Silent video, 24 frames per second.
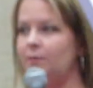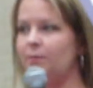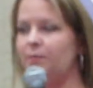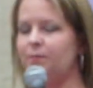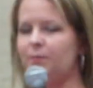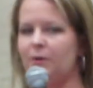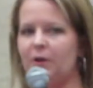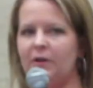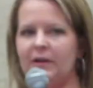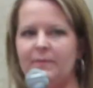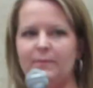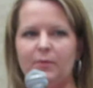
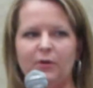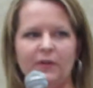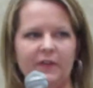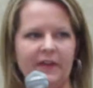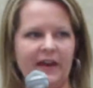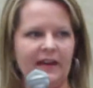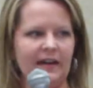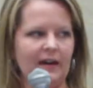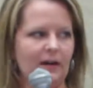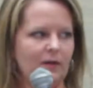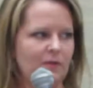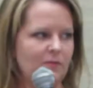Go ahead and pull
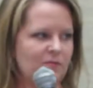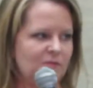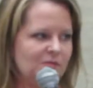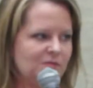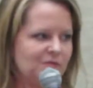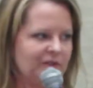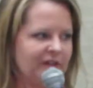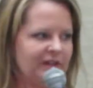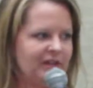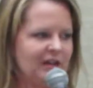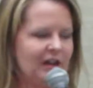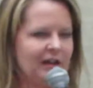that out
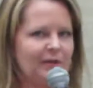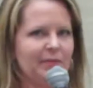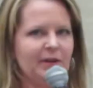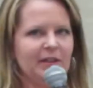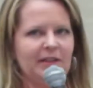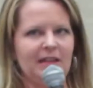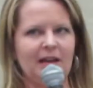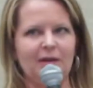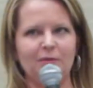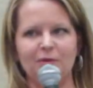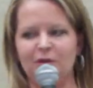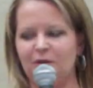and talk about
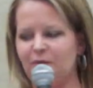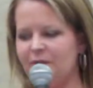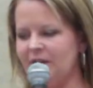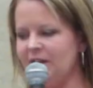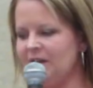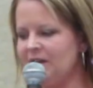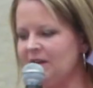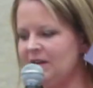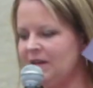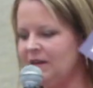that real quick.